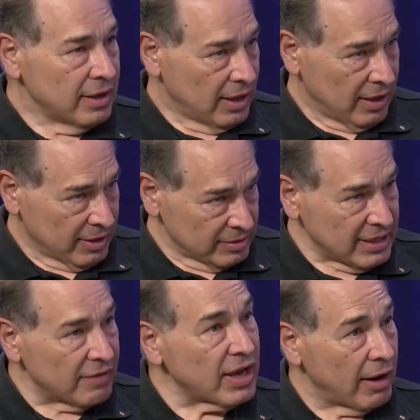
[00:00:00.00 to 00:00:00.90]
uh,
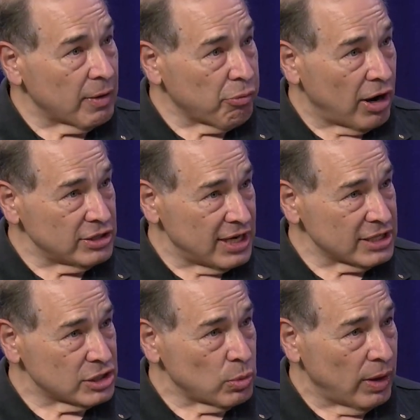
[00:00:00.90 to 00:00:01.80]
Day of Caring
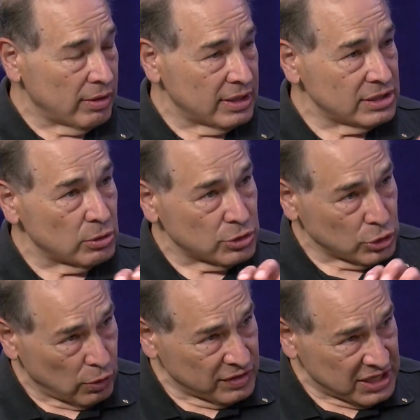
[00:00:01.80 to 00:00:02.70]
projects where the social
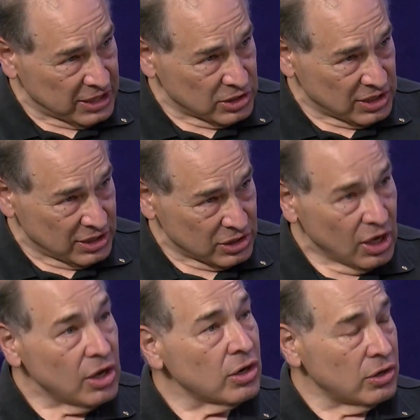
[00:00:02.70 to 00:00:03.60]
service agencies
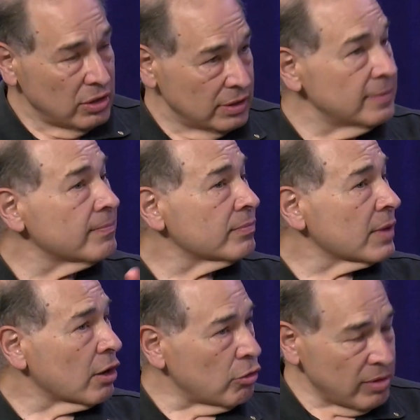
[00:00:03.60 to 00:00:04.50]
could
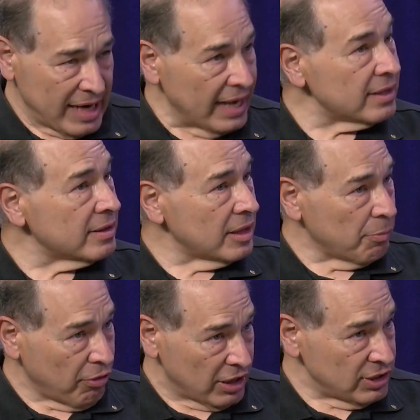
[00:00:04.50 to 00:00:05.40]
create the
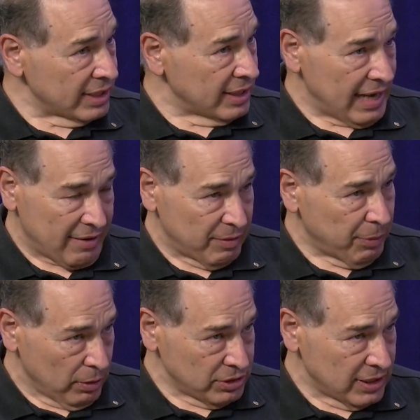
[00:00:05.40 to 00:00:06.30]
project and have it
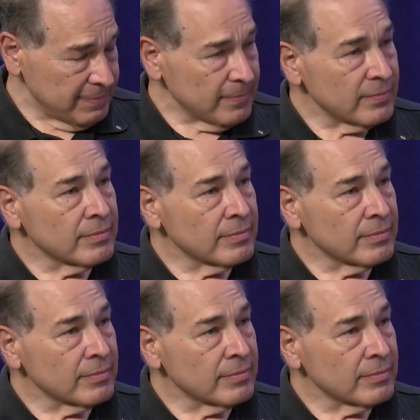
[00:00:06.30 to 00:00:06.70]
posted,